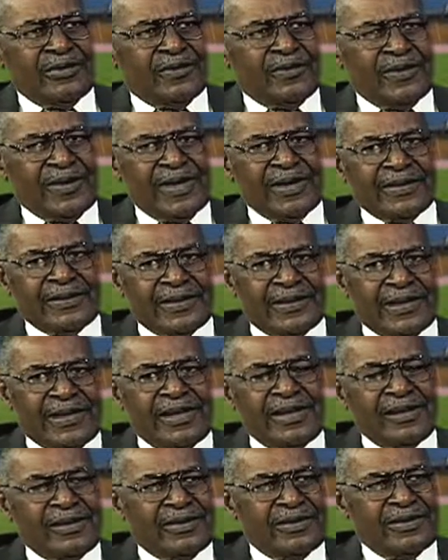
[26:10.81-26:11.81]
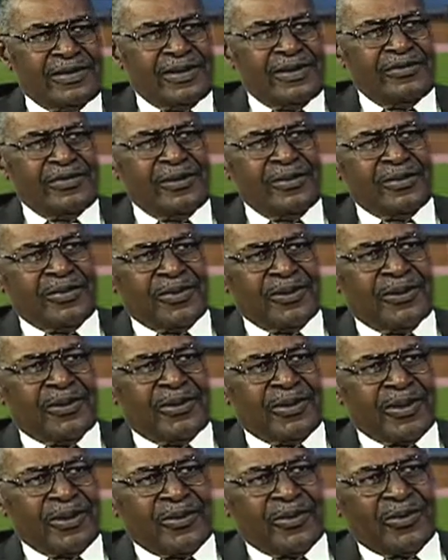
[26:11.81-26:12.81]
varsity and the JV
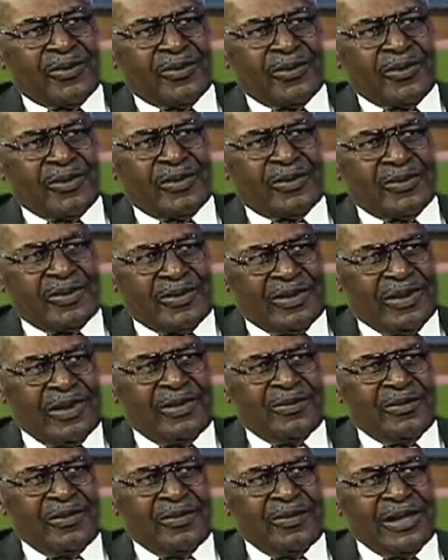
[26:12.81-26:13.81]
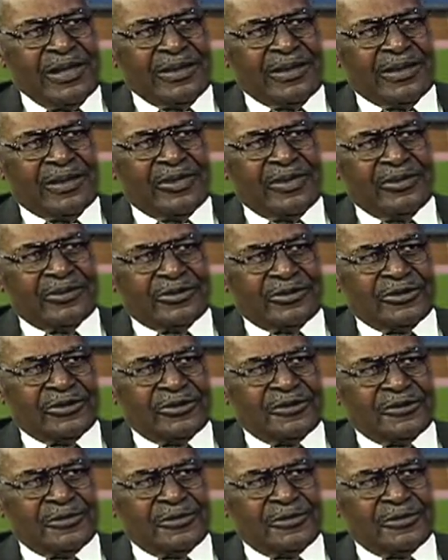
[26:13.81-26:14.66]
program. Tell me about the coaches.